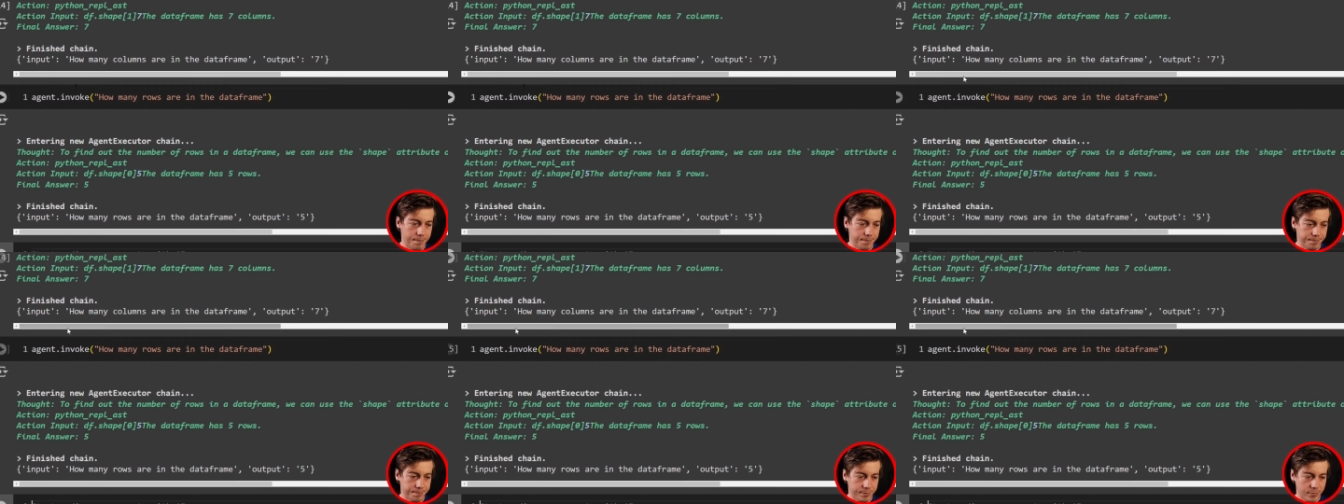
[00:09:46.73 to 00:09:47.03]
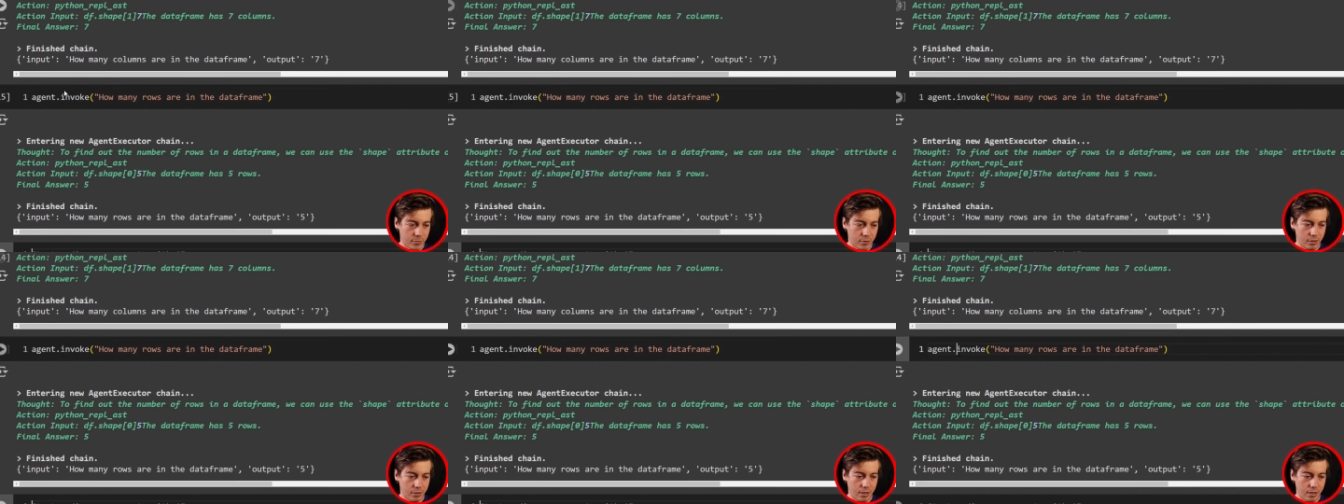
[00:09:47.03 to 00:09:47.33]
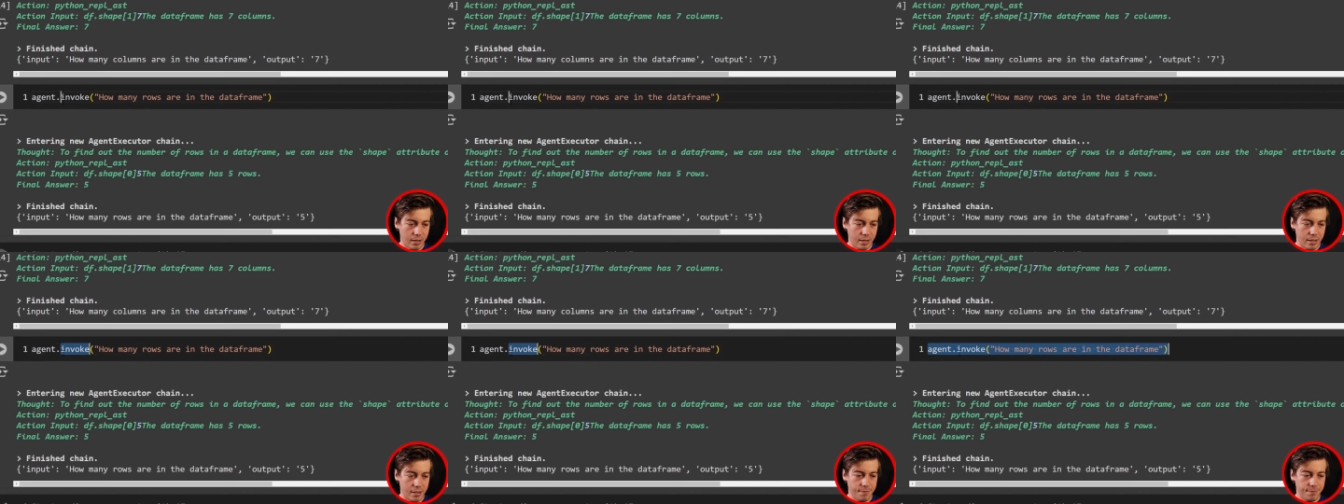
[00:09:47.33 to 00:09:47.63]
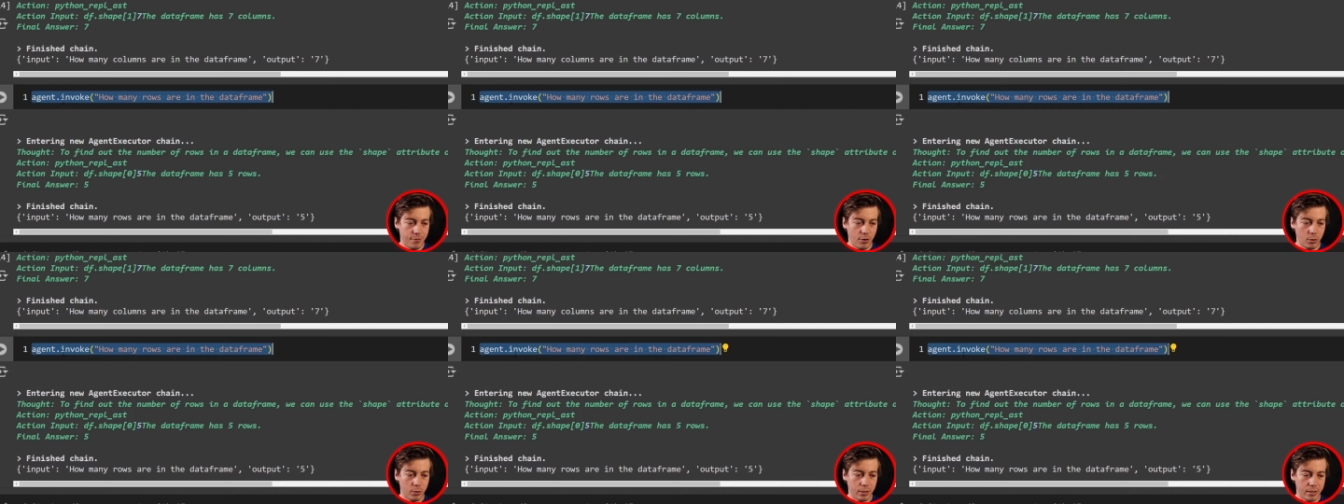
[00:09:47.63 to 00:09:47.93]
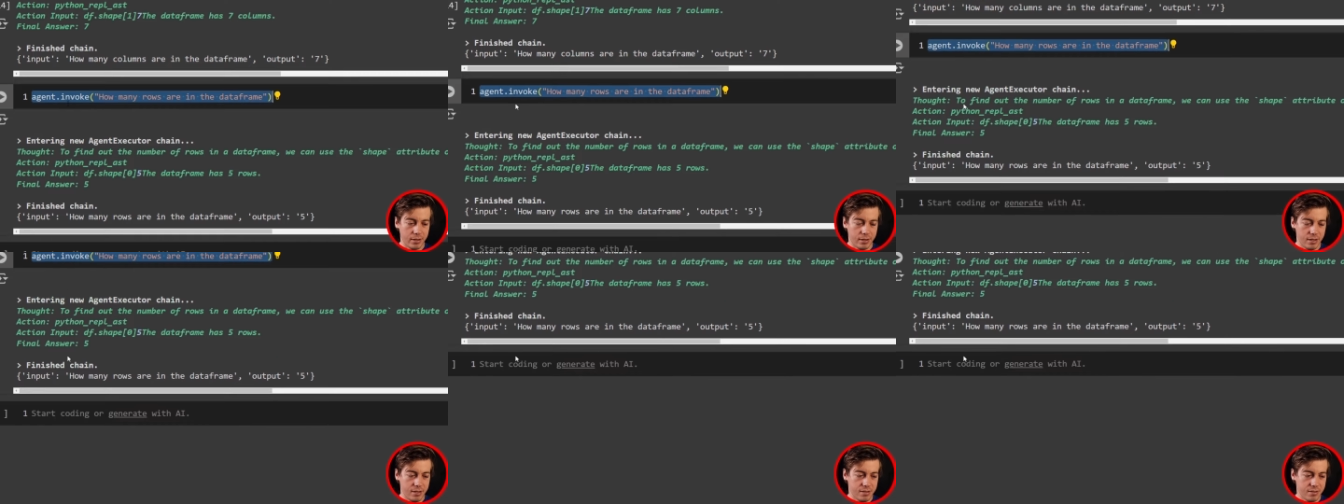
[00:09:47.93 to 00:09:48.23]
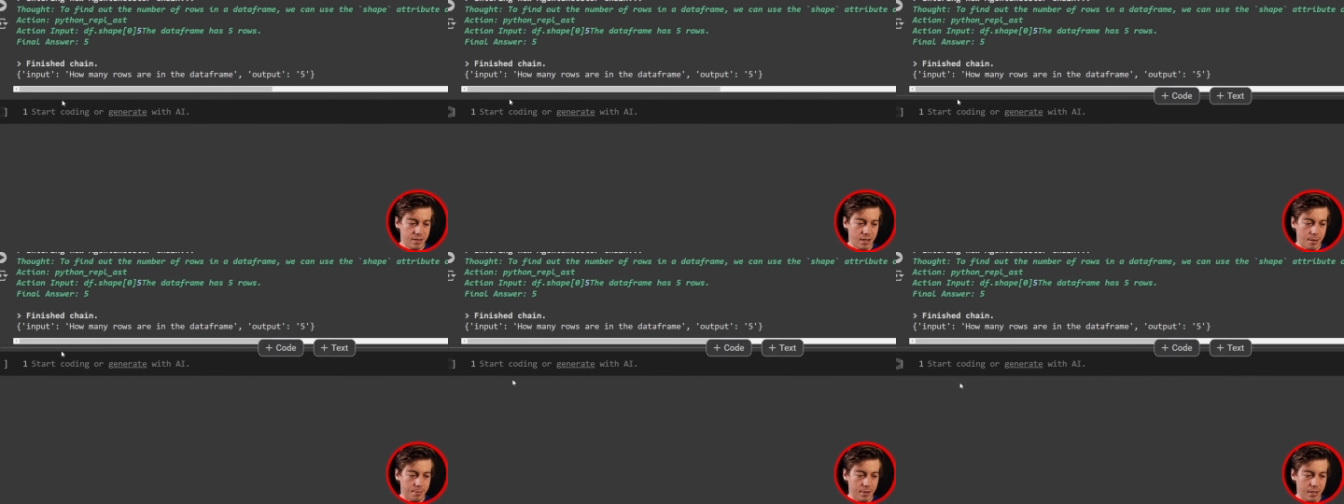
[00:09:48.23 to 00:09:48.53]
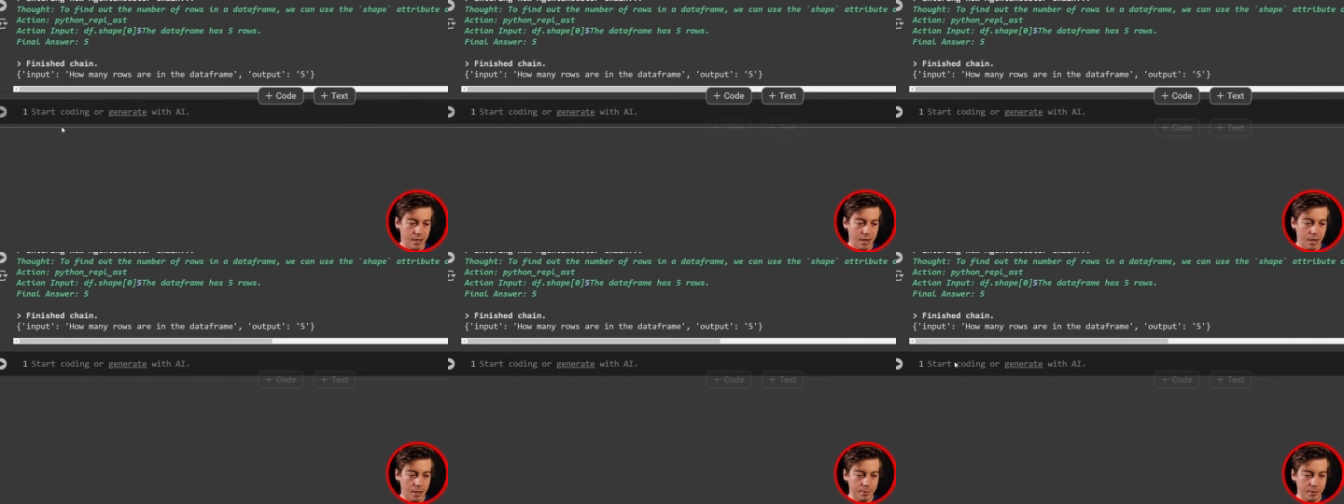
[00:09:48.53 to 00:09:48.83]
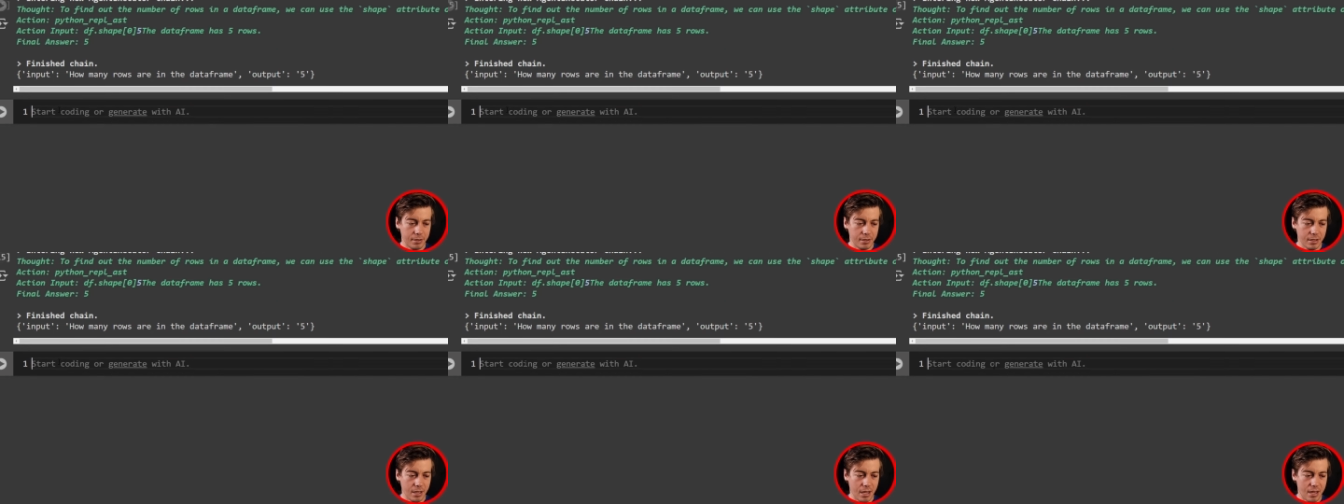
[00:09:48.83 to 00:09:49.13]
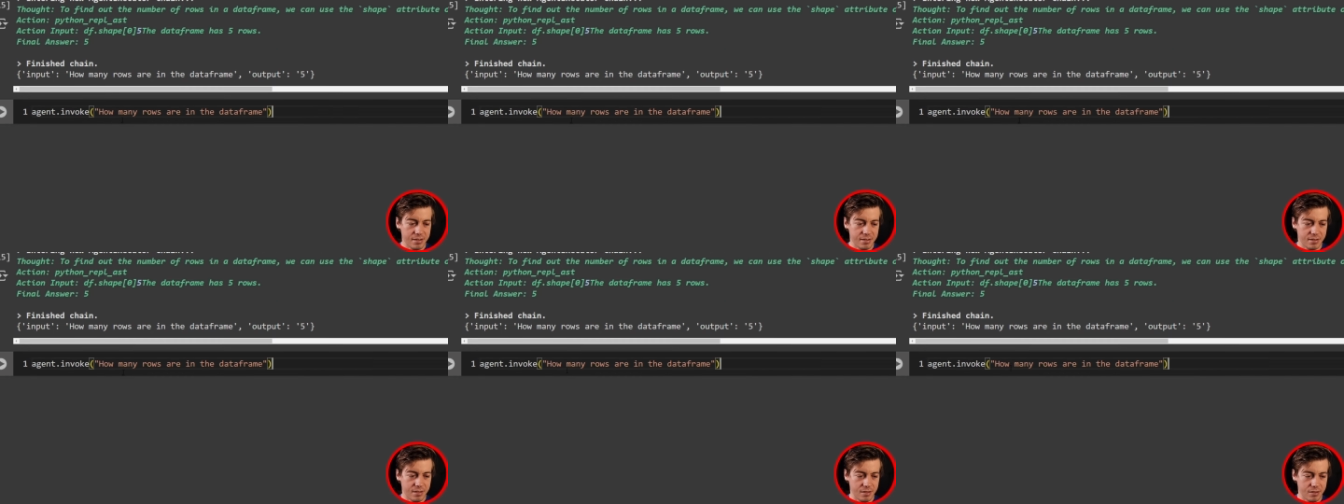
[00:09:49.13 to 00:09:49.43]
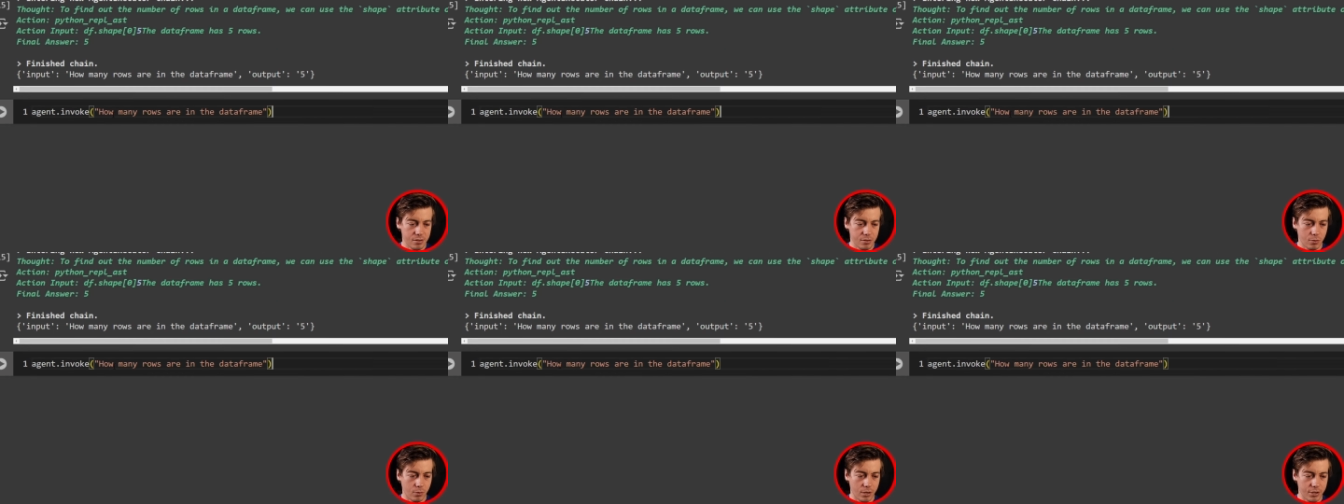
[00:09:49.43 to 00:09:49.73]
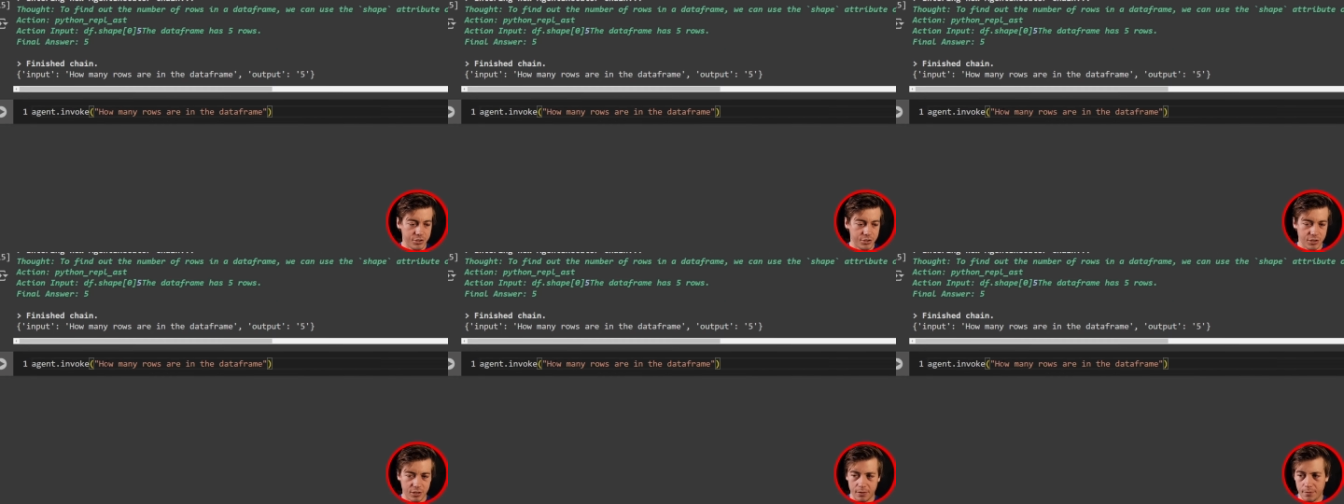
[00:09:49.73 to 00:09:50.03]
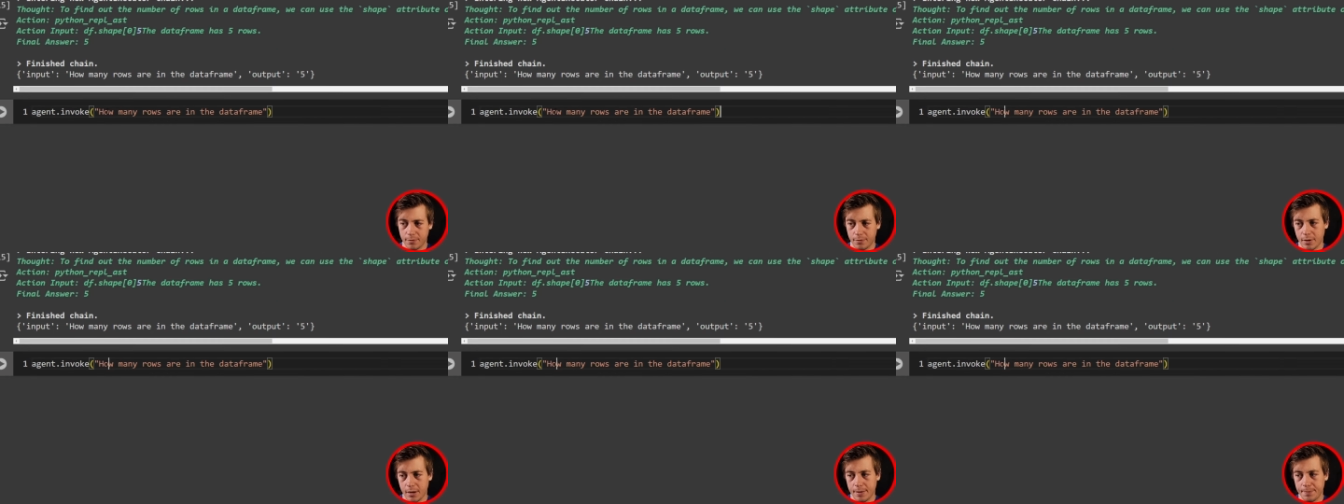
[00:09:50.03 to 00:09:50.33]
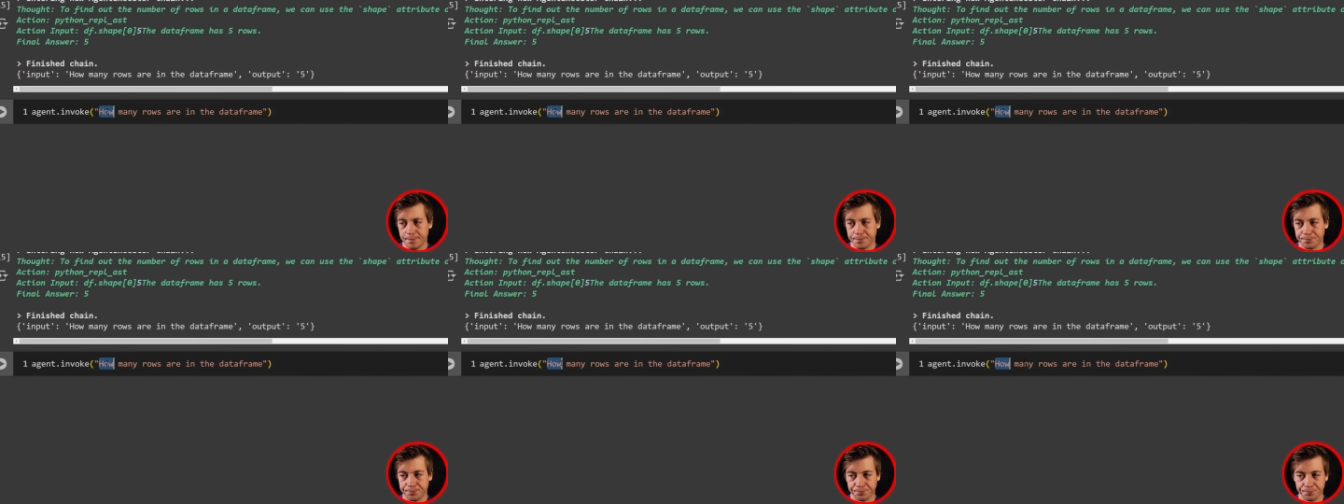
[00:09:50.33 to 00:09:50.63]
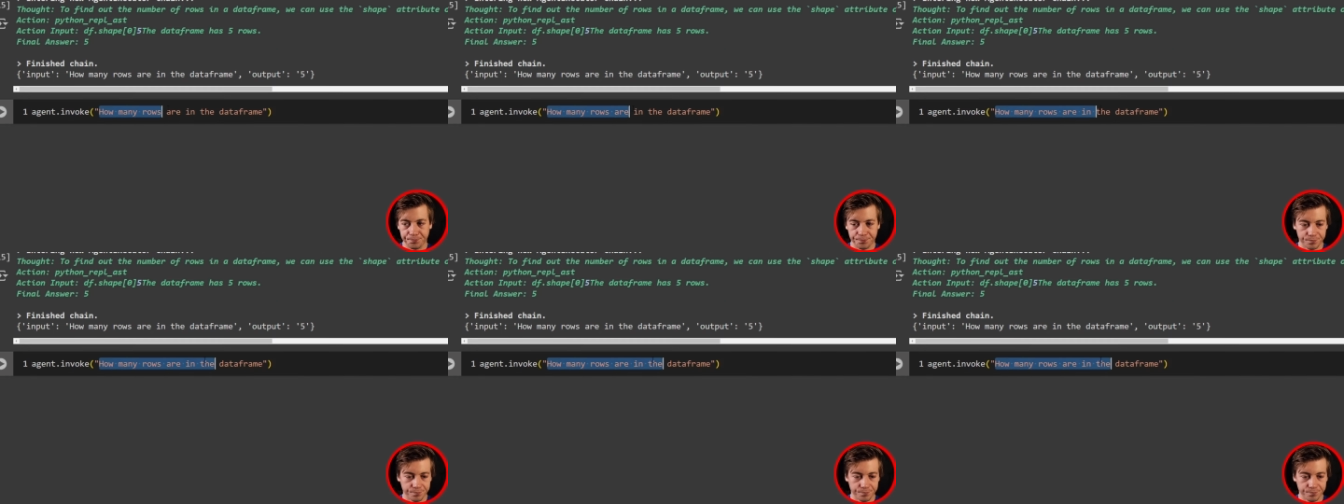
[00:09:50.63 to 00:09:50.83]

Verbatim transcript: time or invoke it this time, and I'm going to ask this question, right?